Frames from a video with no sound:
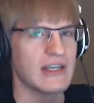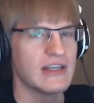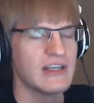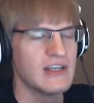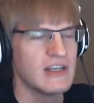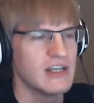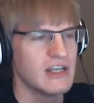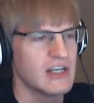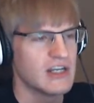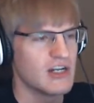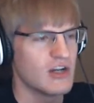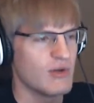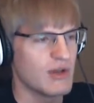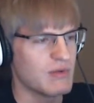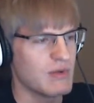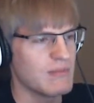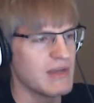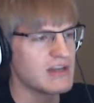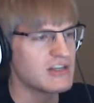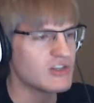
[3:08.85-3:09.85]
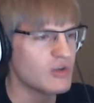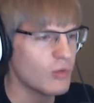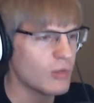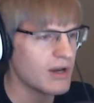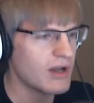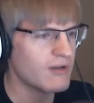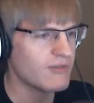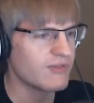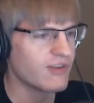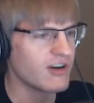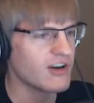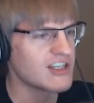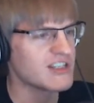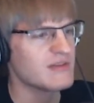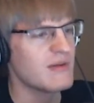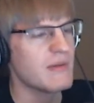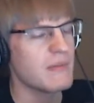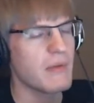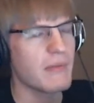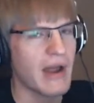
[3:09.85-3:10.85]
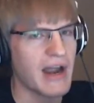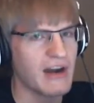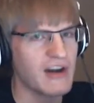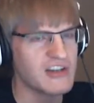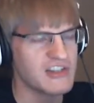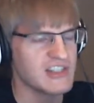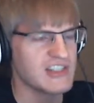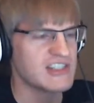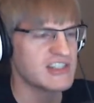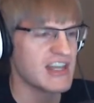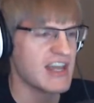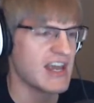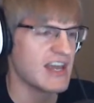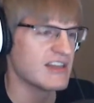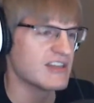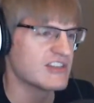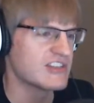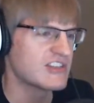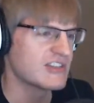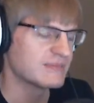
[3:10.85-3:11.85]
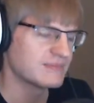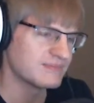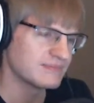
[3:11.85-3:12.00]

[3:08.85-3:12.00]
You know, like we met Toriel first, and we met Papyrus and Sans,